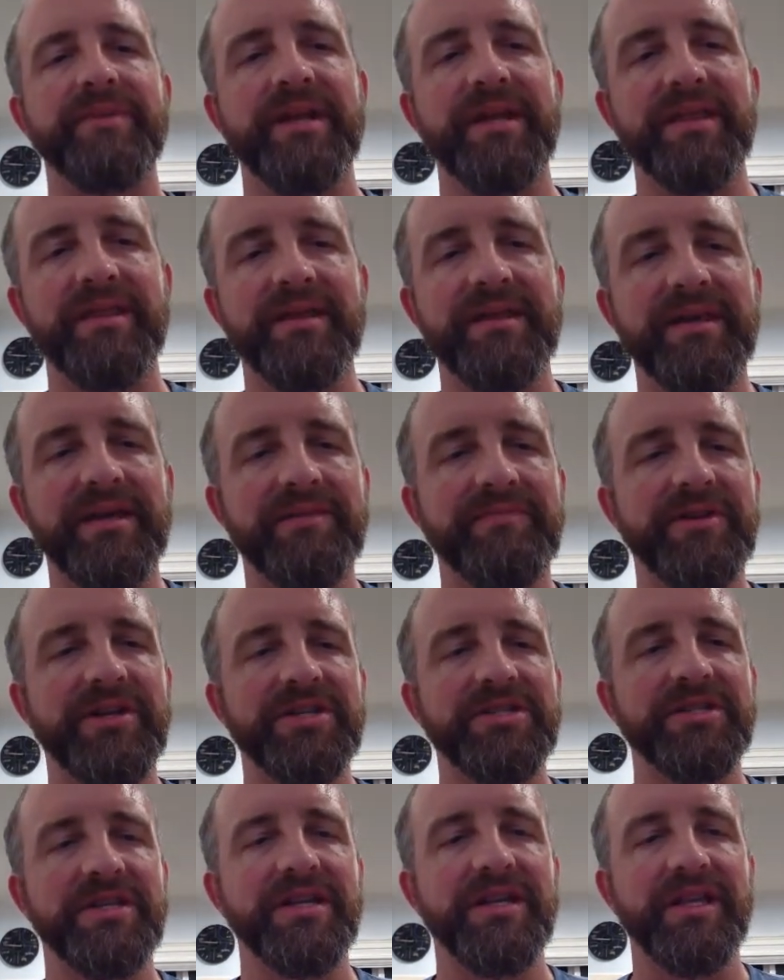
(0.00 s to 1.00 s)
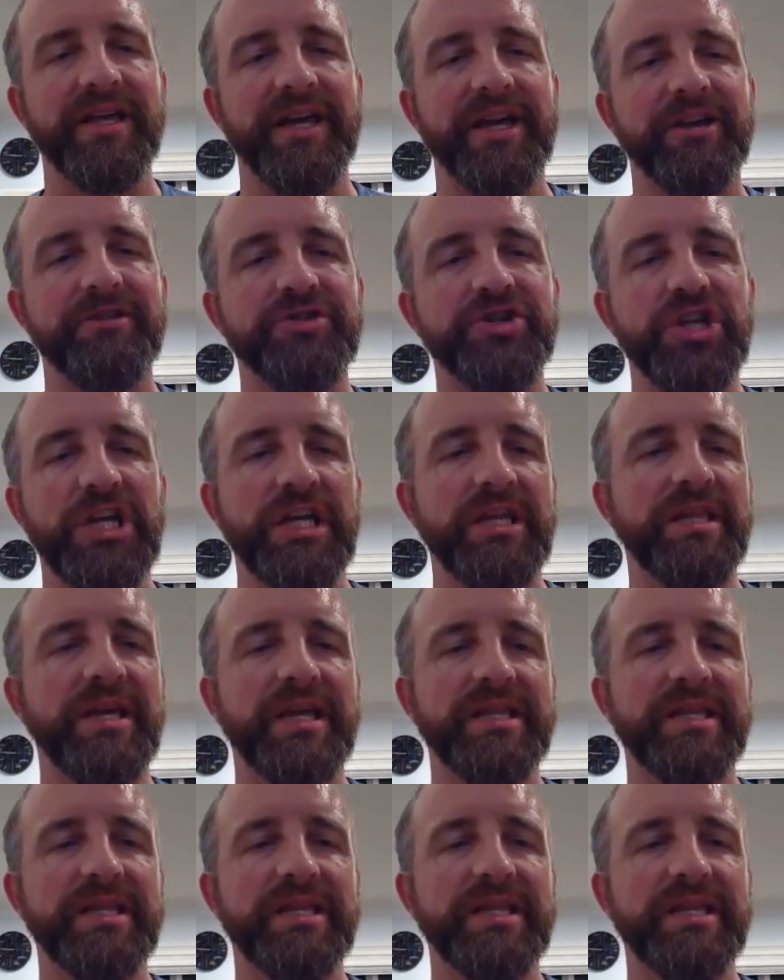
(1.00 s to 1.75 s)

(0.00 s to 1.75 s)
but I think I'm just gonna like cheat